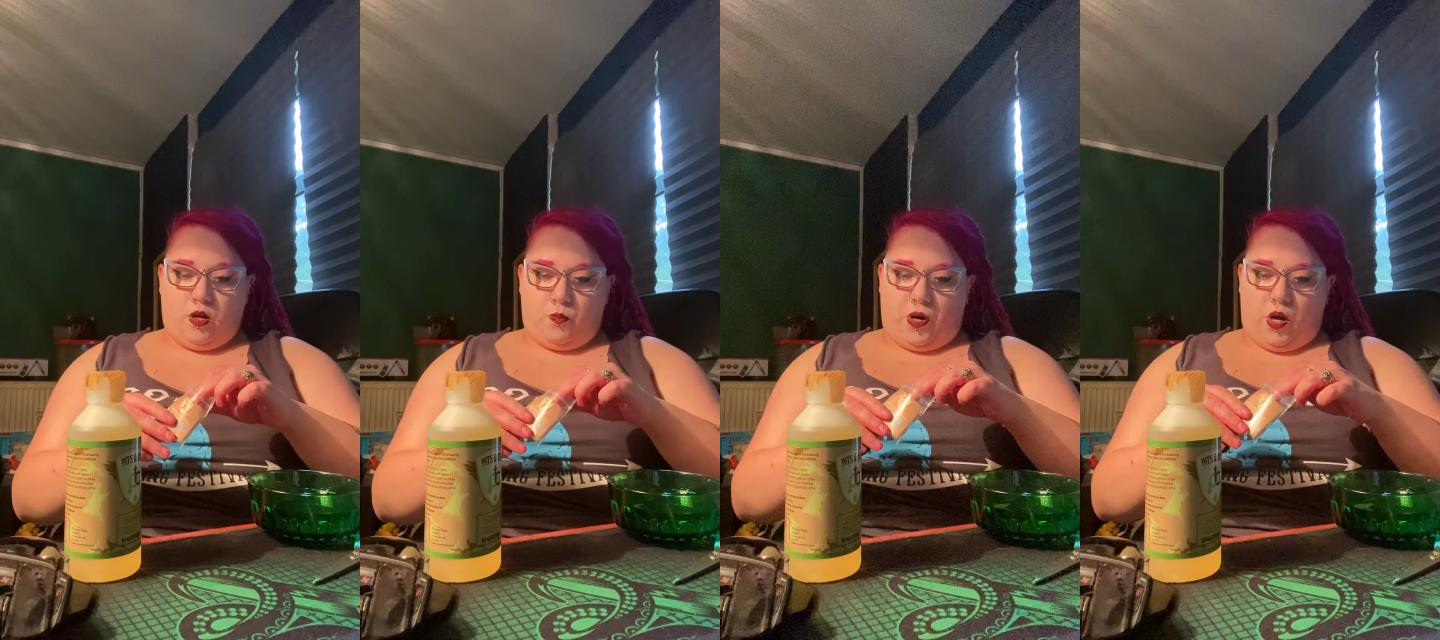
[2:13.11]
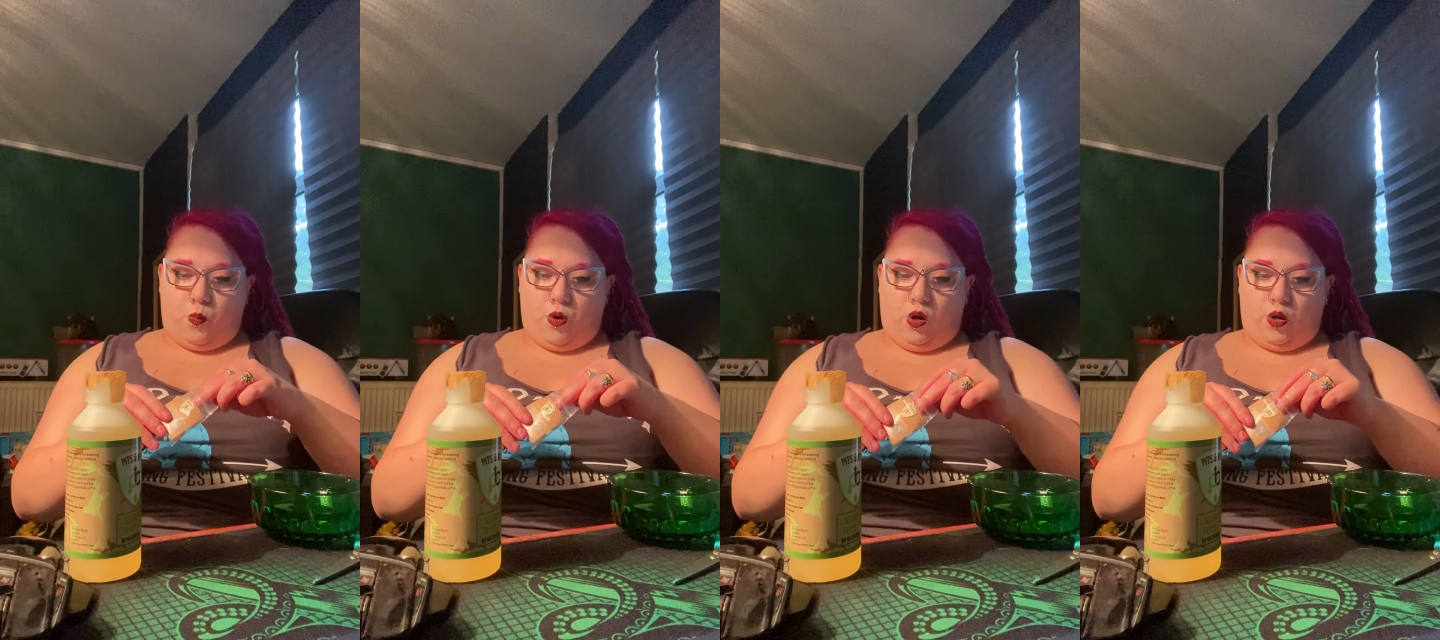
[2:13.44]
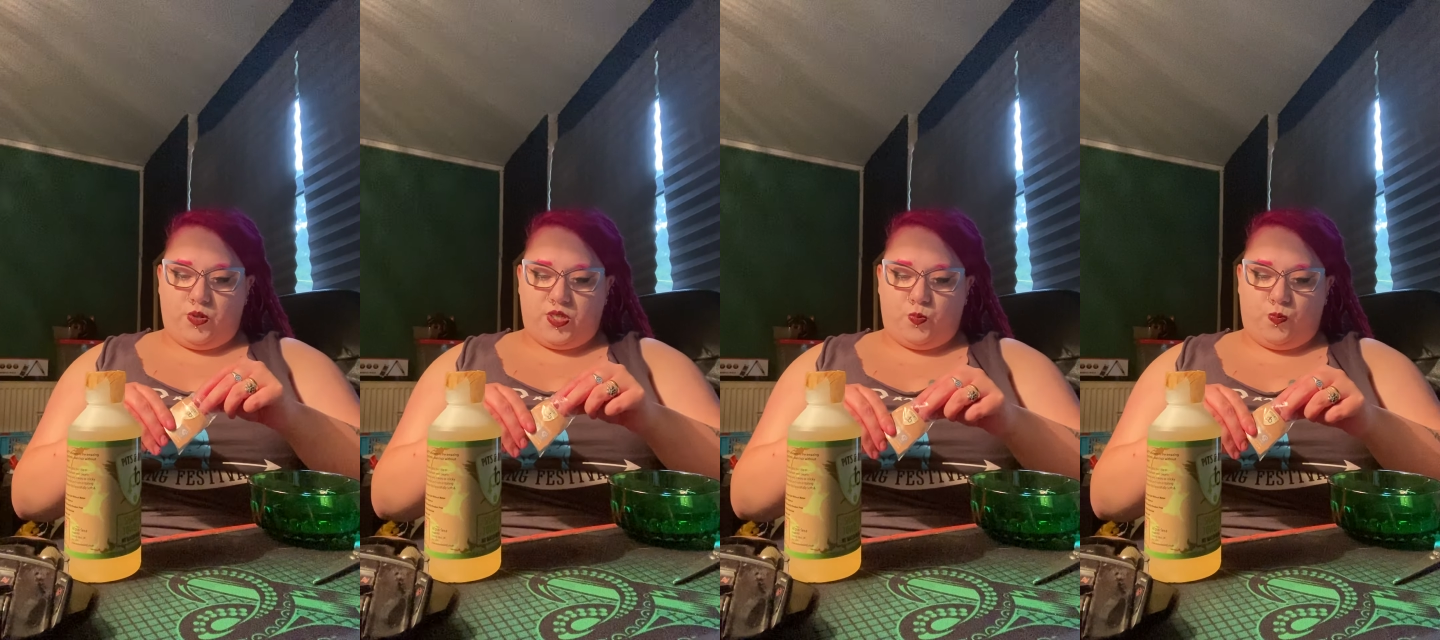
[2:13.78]
But what I
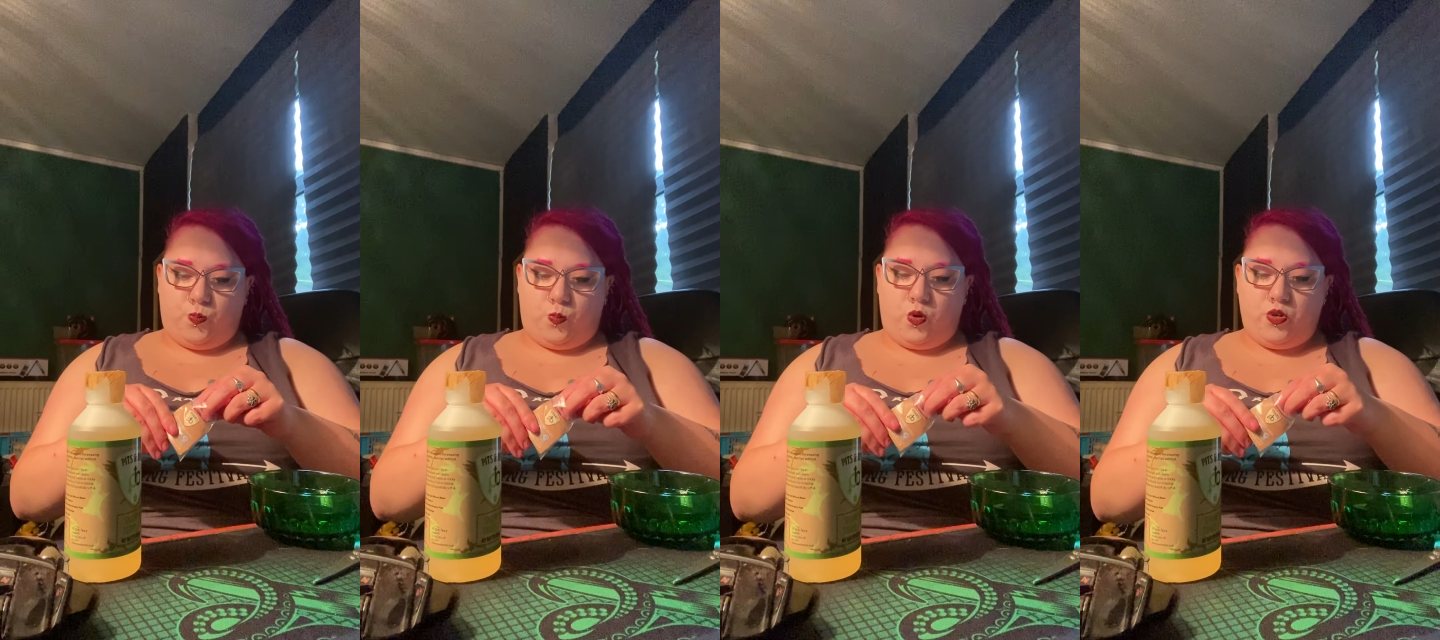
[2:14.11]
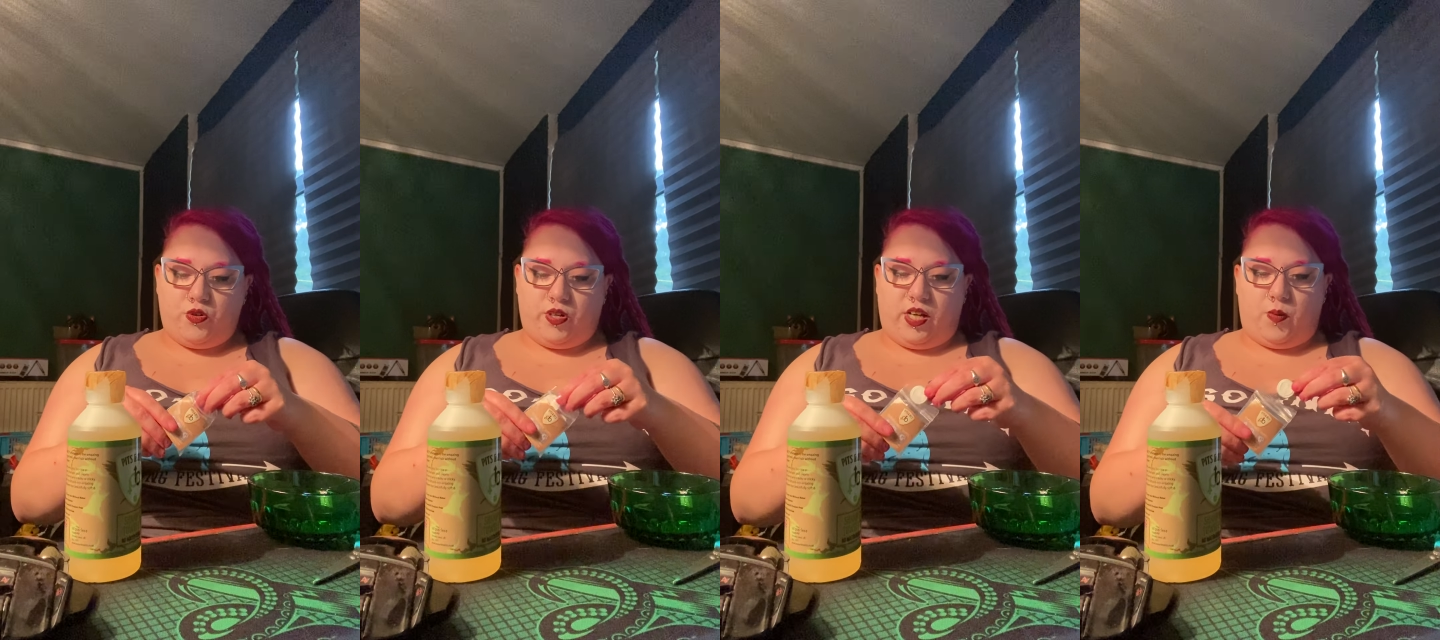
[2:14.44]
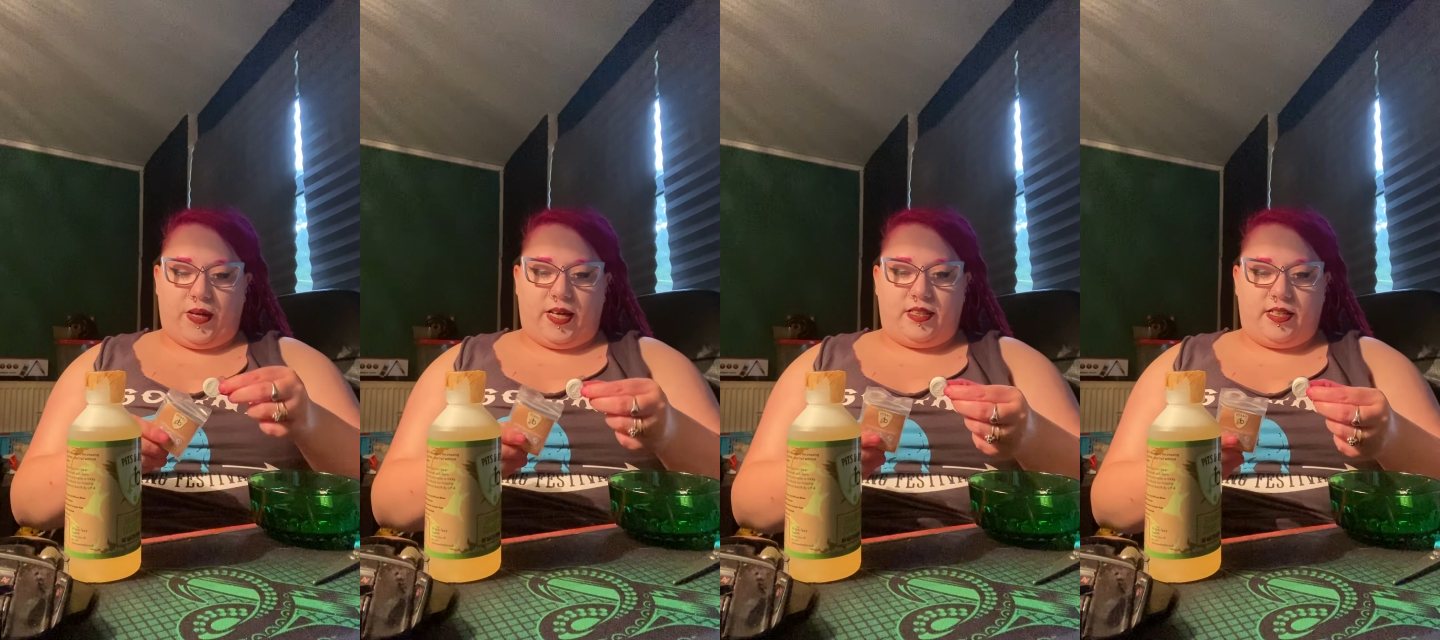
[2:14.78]
was wondering
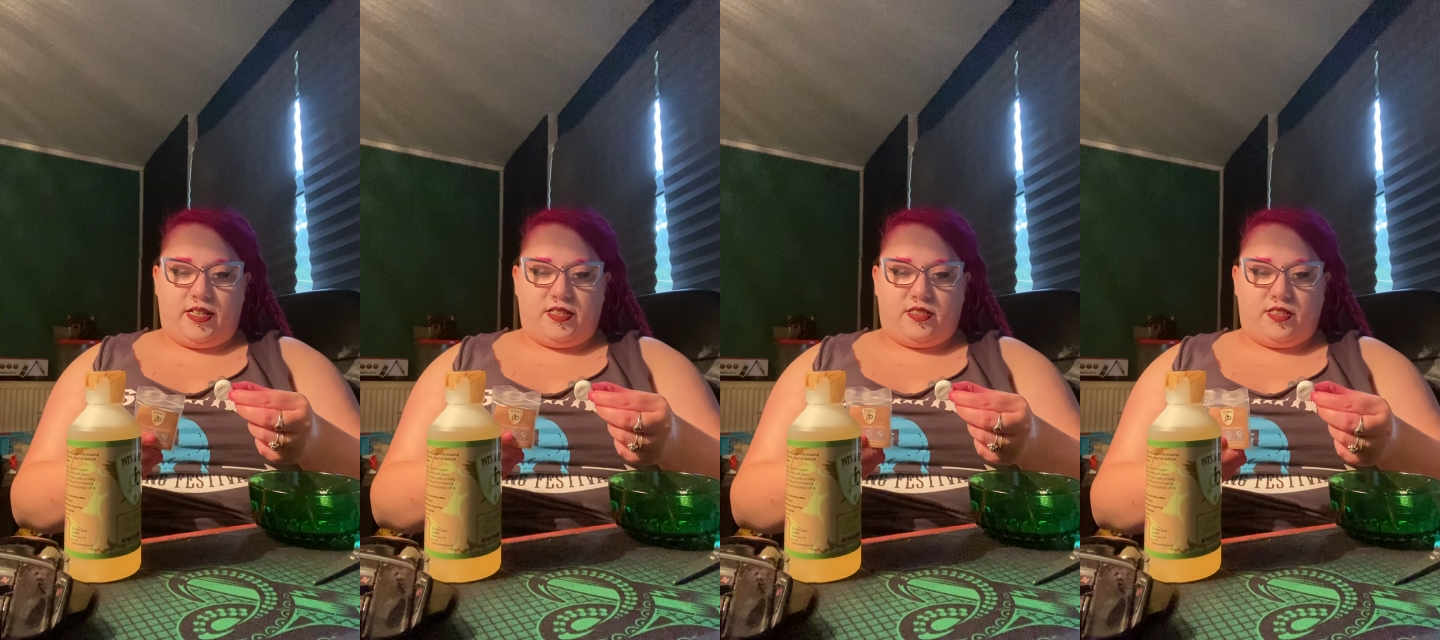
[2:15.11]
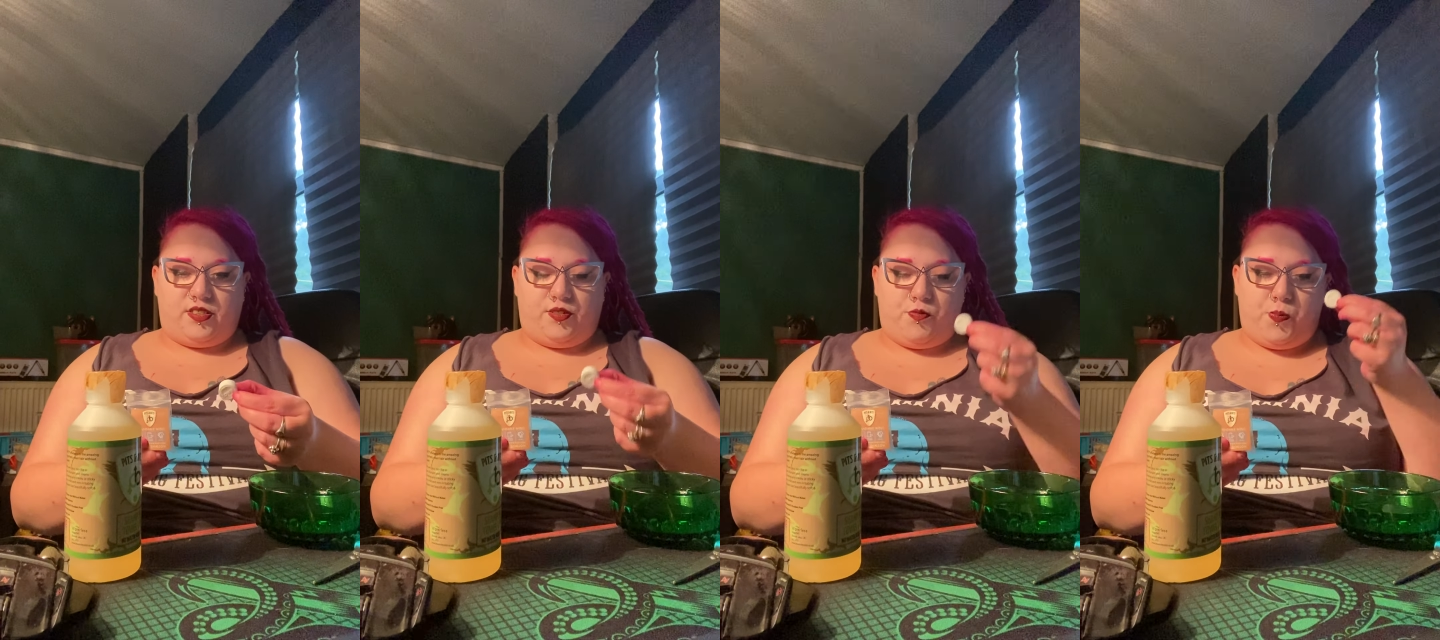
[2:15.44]
about these is if you